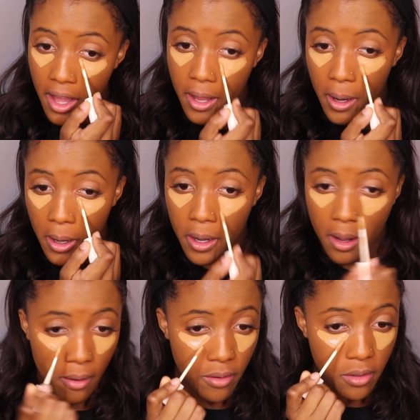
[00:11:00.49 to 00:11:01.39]

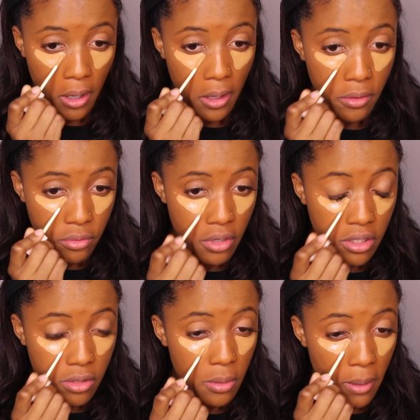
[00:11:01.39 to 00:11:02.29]
and
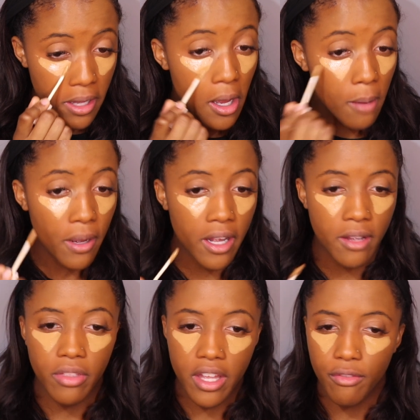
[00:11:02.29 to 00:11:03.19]
drugstore makeup,
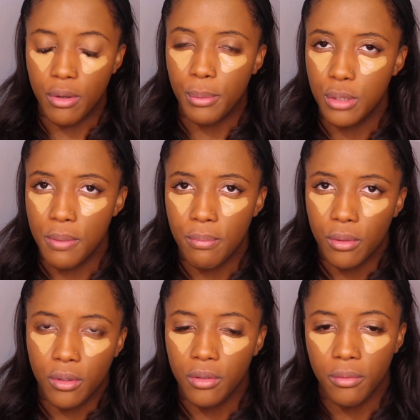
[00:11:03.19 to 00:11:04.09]
I think for most
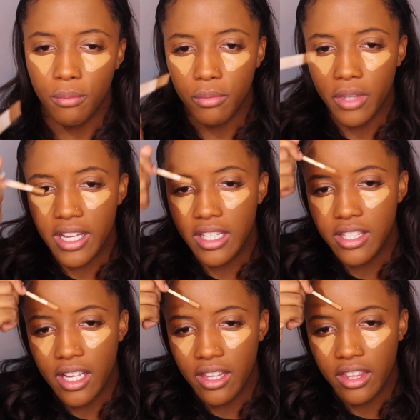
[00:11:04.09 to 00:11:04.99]
people, they
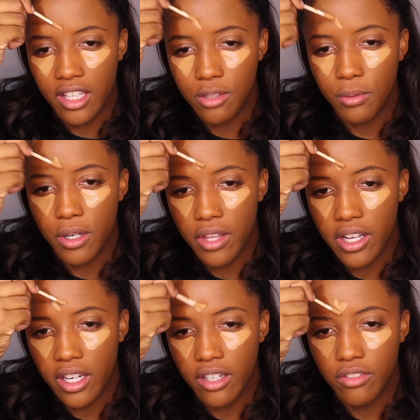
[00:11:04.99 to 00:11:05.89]
can say that that's where
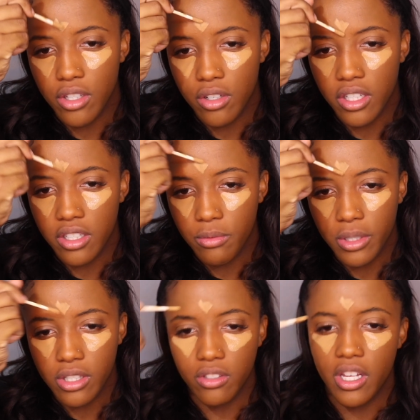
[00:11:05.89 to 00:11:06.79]
they kind of started,
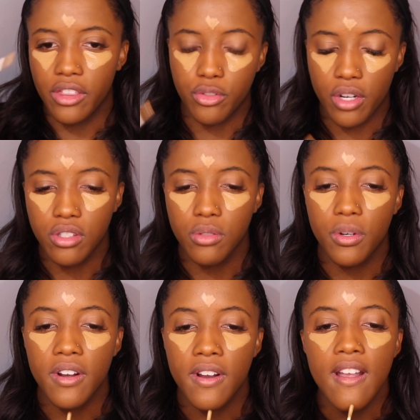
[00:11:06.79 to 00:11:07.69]
was in the
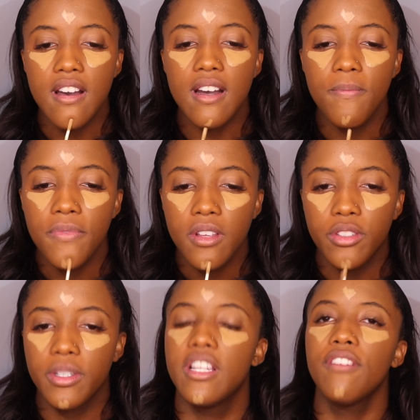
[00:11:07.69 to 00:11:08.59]
drugstore.
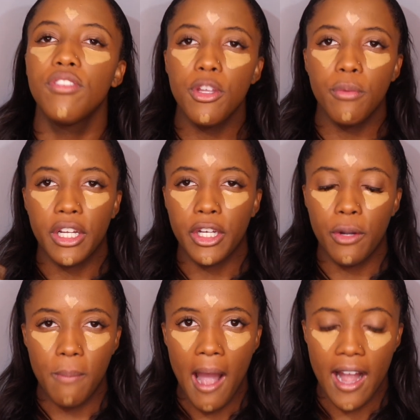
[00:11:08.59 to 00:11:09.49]
So I definitely wanna
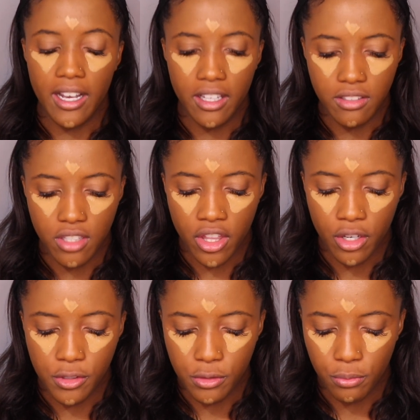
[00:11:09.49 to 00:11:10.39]
go back to
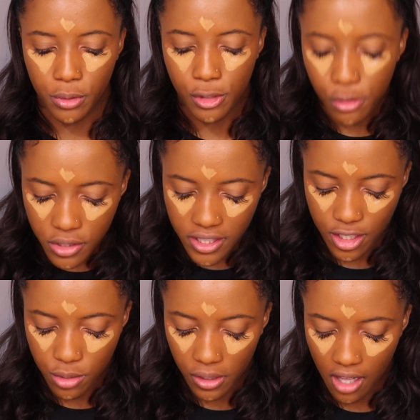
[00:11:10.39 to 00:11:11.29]
those roots
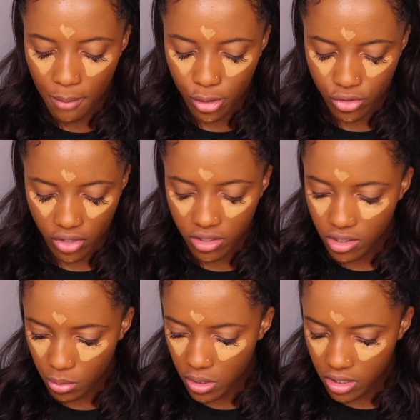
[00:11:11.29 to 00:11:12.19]
and do a lot more
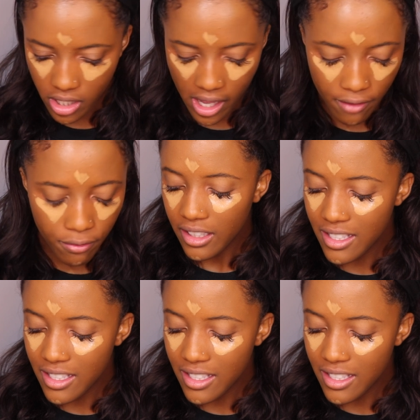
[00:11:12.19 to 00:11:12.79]
drugstore stuff